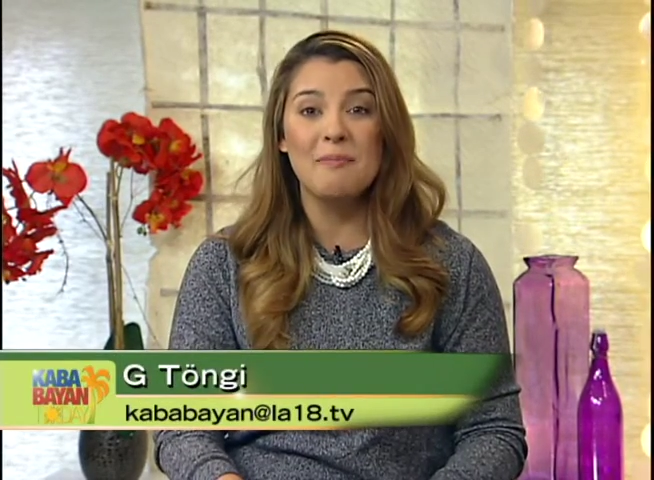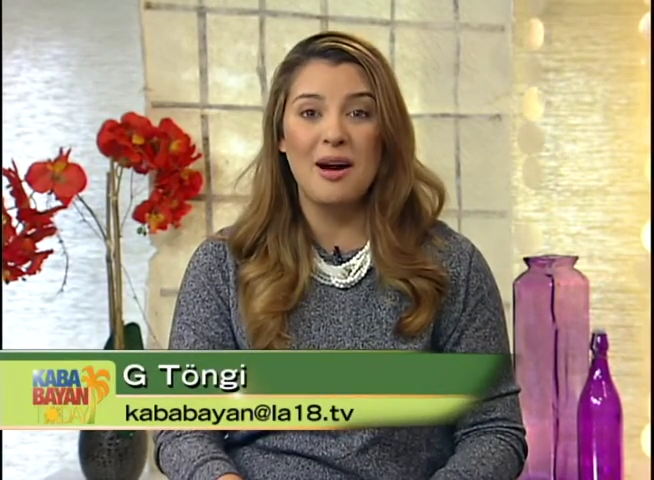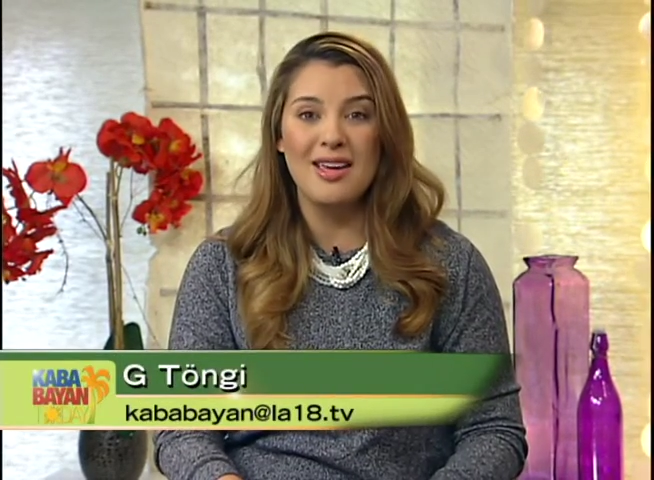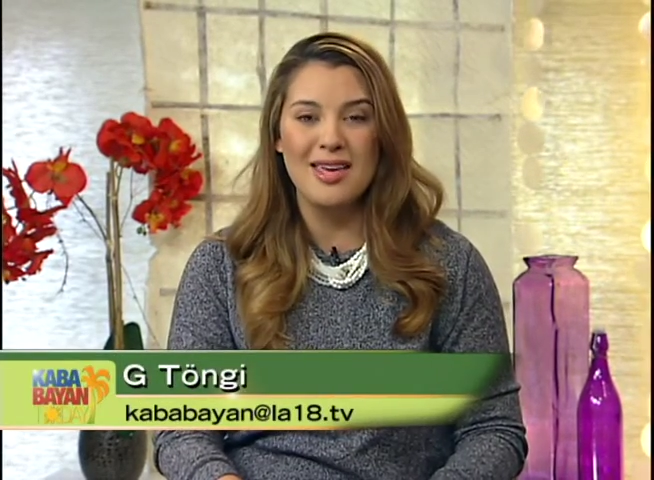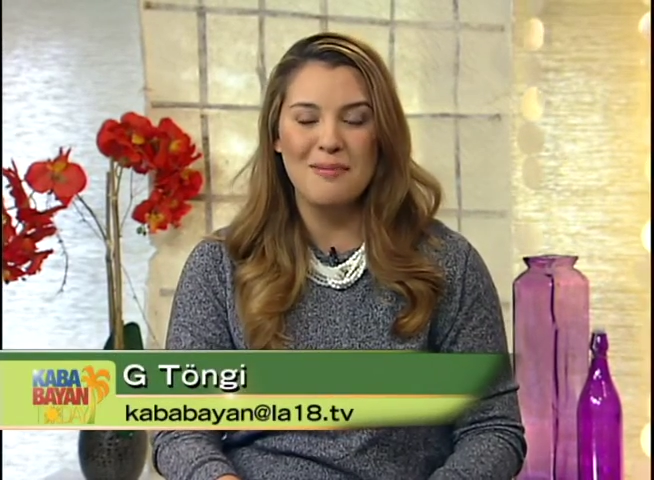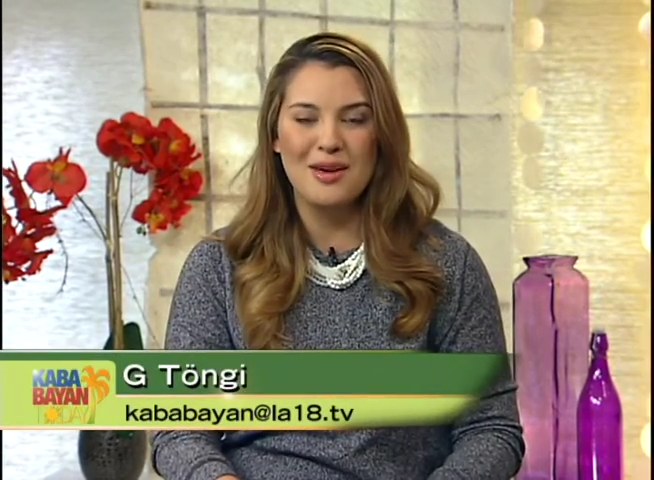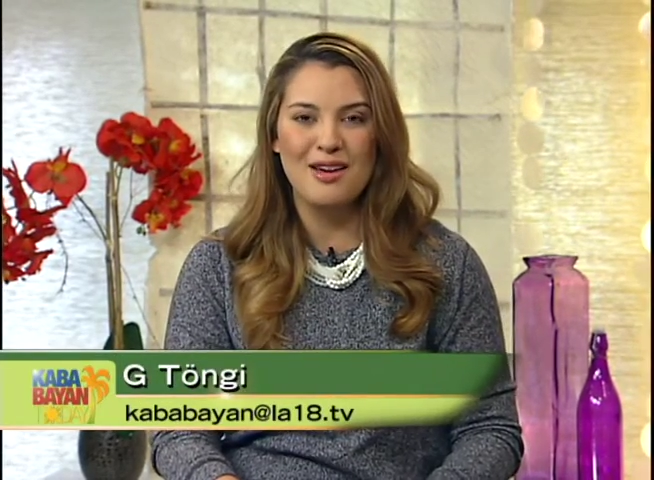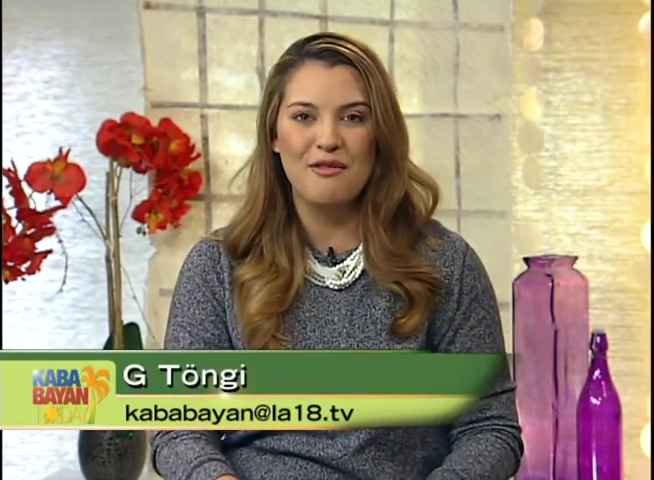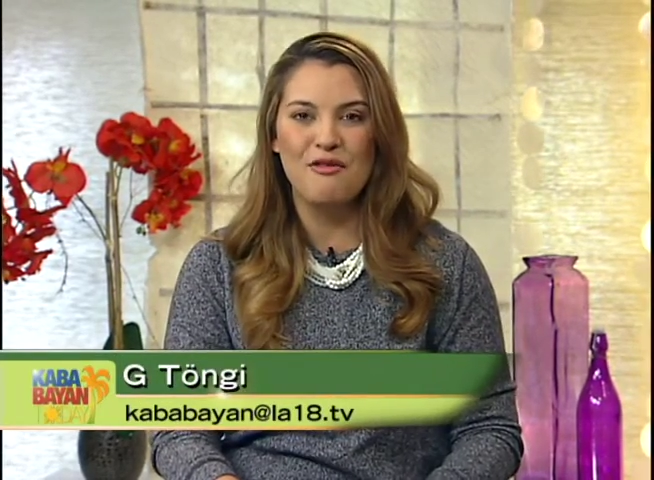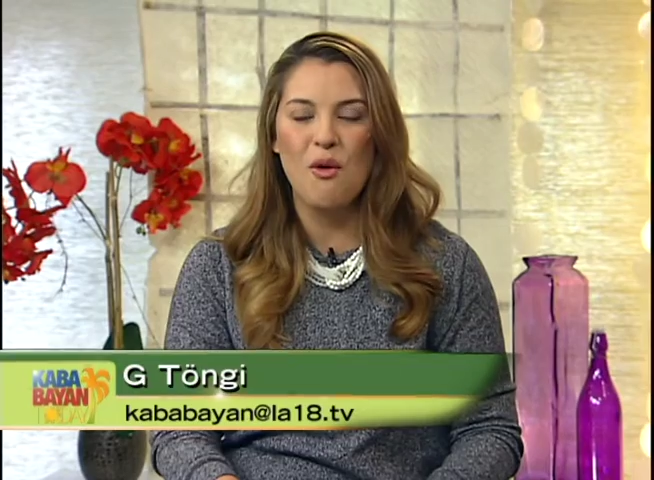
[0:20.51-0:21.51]

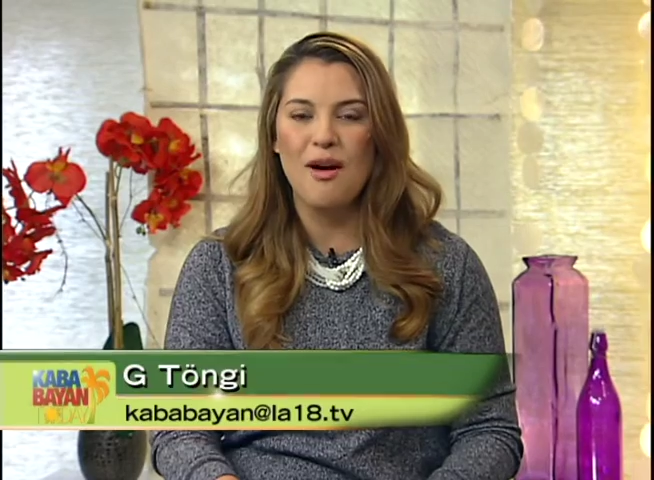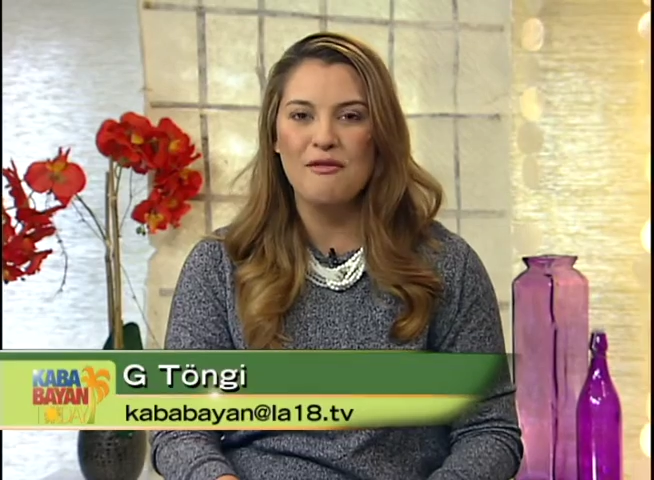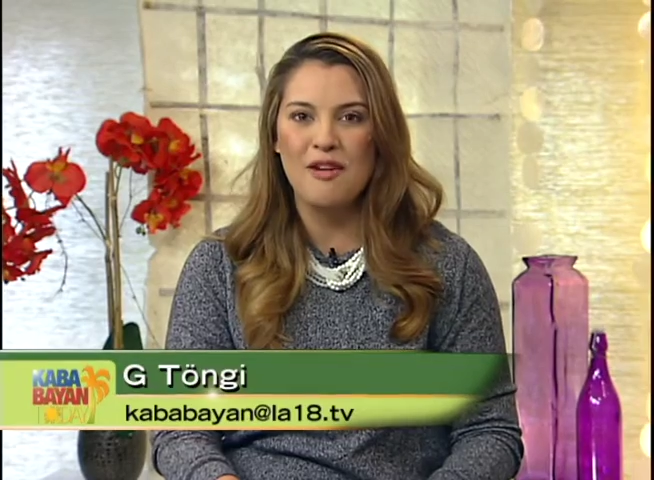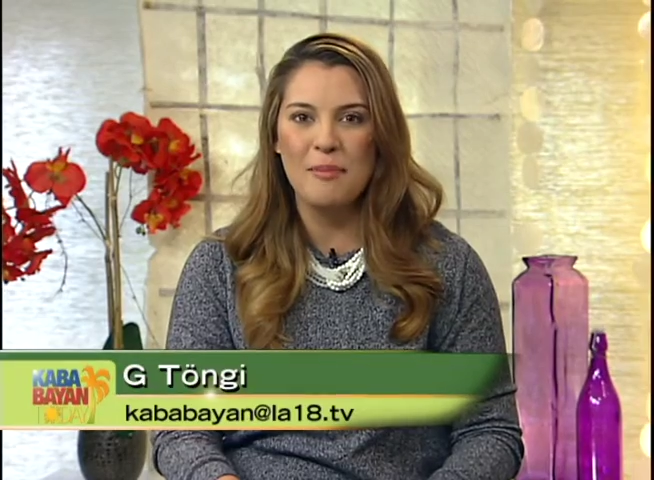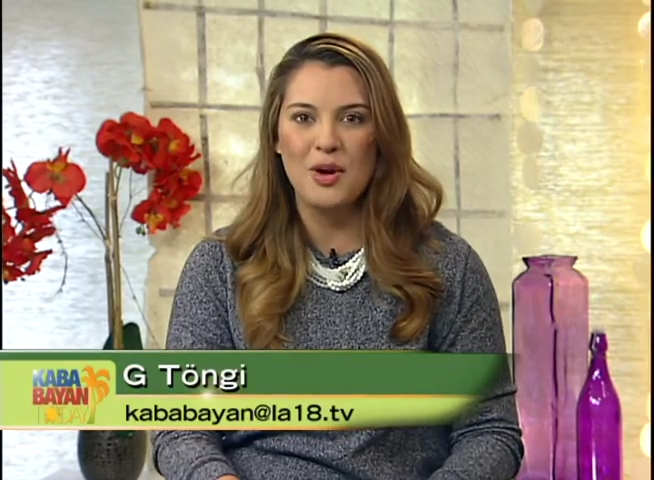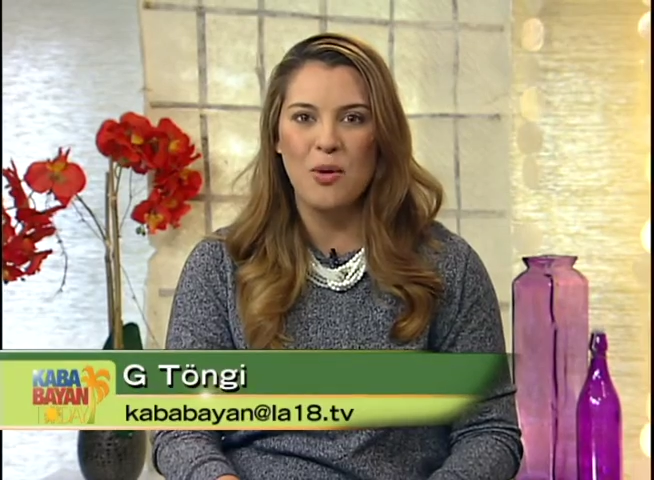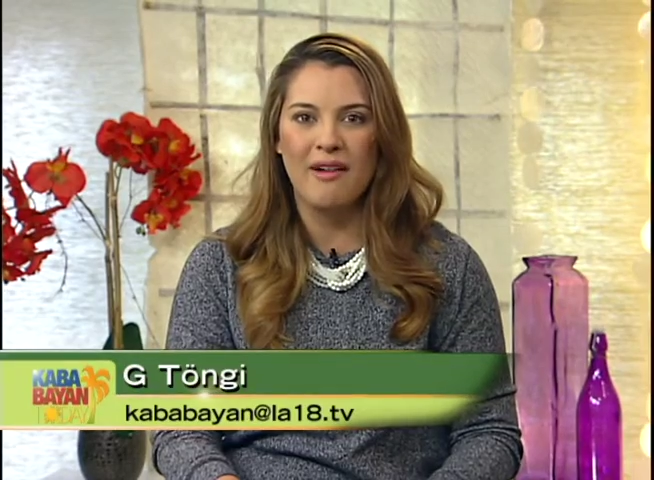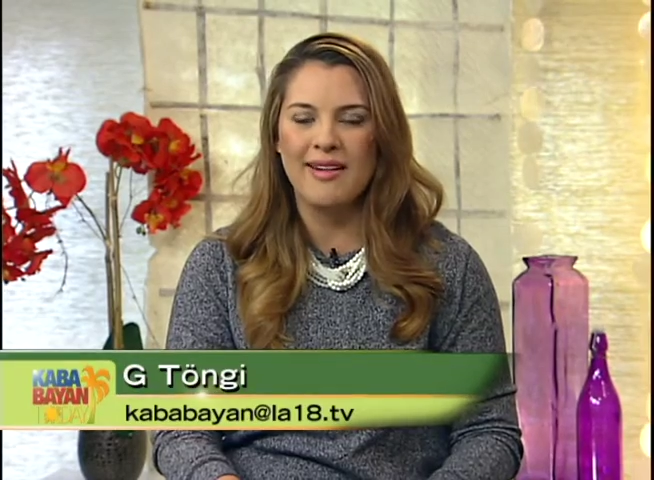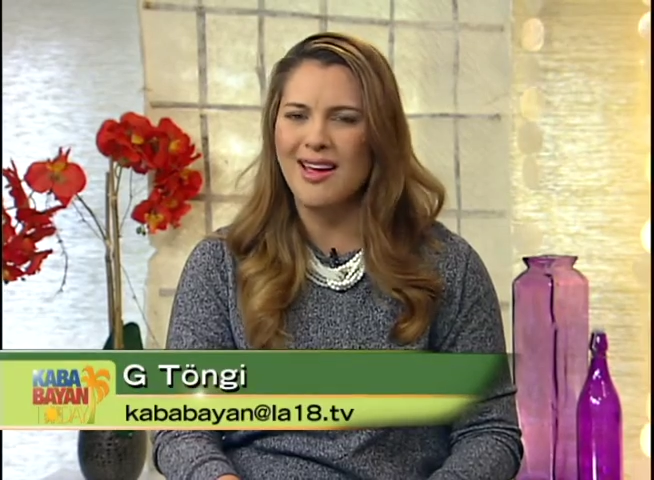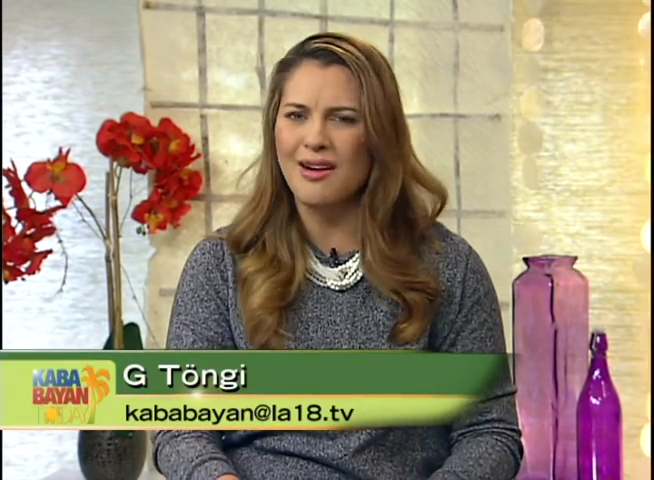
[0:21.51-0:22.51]
pag-ibig for February.